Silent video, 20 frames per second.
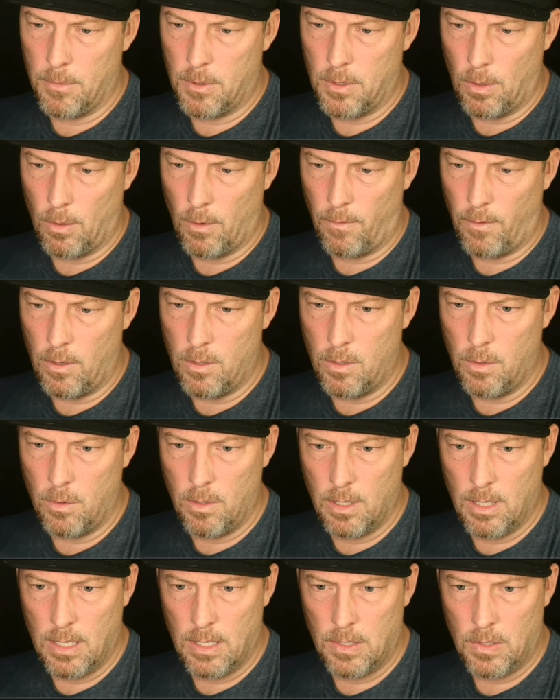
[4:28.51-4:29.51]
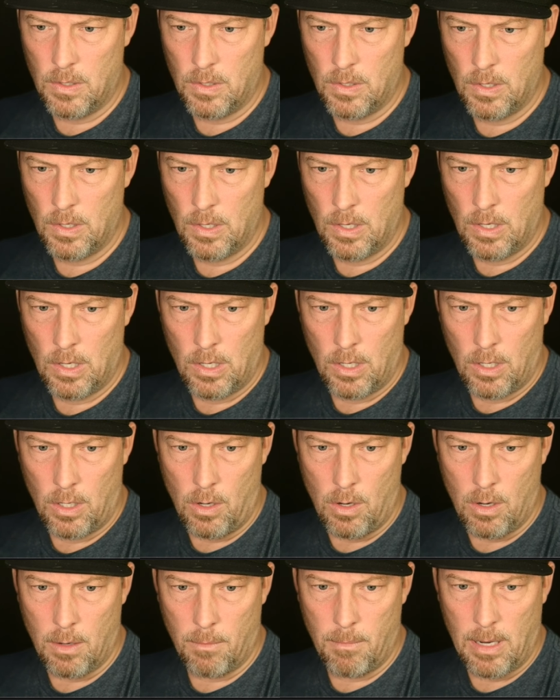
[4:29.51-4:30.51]
So if you do this,
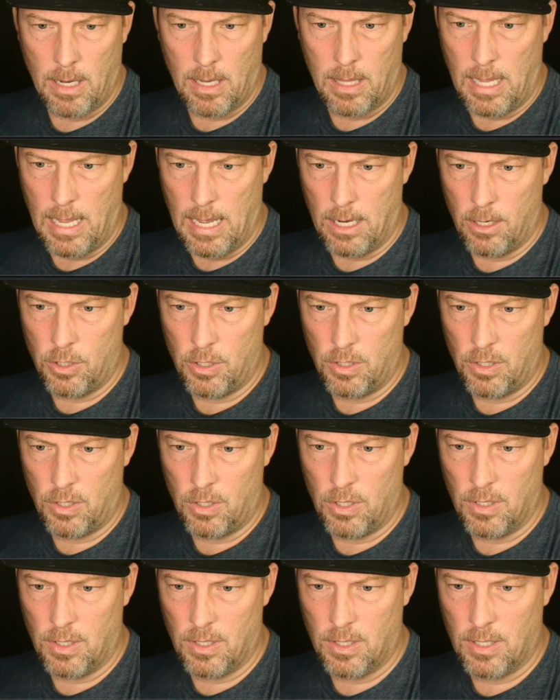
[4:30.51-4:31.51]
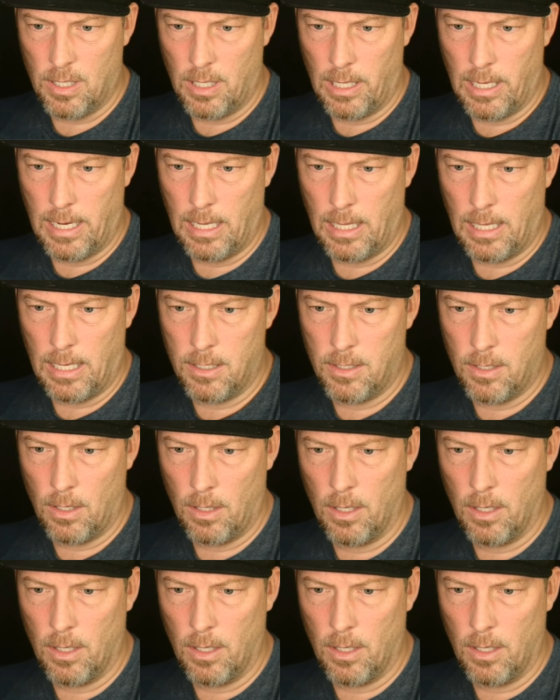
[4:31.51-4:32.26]
you can make the edges just slightly.